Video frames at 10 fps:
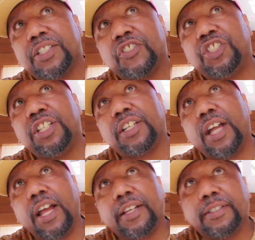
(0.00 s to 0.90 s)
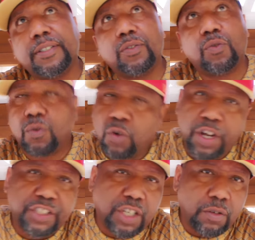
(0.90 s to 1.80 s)
She looked like
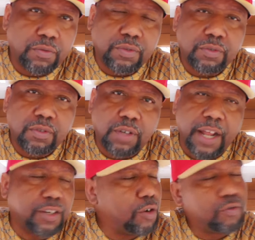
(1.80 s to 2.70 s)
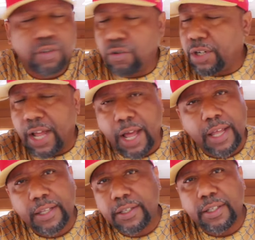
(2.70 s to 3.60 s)
Roy Jones, like no lie.
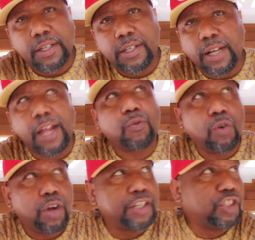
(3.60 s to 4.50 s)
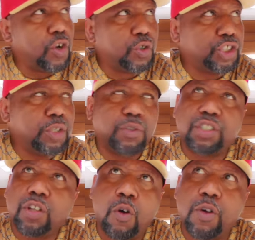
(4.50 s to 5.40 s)
Like Roy Jones, she was
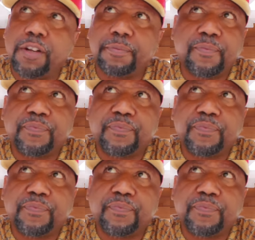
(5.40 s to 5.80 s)
throwing